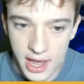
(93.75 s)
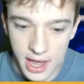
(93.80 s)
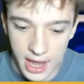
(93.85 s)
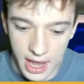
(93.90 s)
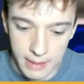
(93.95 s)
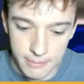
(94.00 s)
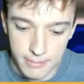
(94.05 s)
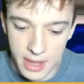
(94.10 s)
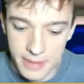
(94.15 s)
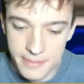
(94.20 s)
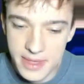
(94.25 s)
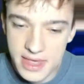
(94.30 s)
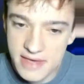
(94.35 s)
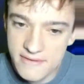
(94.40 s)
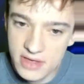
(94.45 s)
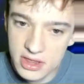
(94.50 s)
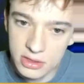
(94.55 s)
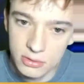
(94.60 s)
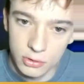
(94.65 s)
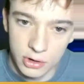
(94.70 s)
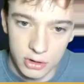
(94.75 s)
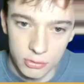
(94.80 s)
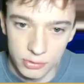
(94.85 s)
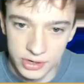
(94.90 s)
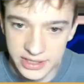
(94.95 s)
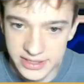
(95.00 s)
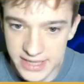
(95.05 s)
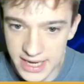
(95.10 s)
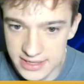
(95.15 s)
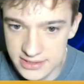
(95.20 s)
and maybe even can
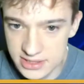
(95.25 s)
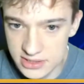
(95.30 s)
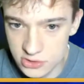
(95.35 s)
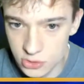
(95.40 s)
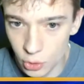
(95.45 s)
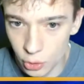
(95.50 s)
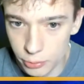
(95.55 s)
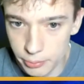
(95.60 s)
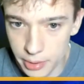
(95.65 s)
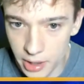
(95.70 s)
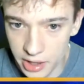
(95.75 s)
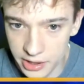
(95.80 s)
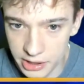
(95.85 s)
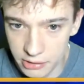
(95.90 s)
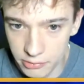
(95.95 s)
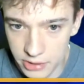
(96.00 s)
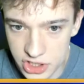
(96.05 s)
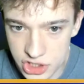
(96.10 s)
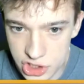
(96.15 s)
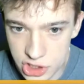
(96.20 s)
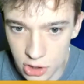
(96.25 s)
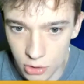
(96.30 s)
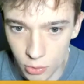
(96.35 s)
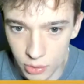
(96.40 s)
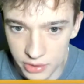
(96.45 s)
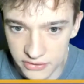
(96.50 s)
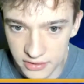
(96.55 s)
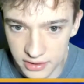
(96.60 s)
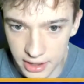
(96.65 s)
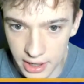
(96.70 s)
retest this golden pocket ratio
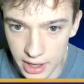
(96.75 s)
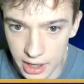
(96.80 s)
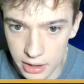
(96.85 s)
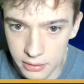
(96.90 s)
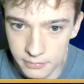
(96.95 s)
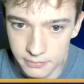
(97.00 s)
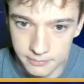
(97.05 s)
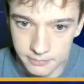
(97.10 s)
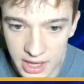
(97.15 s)
once again.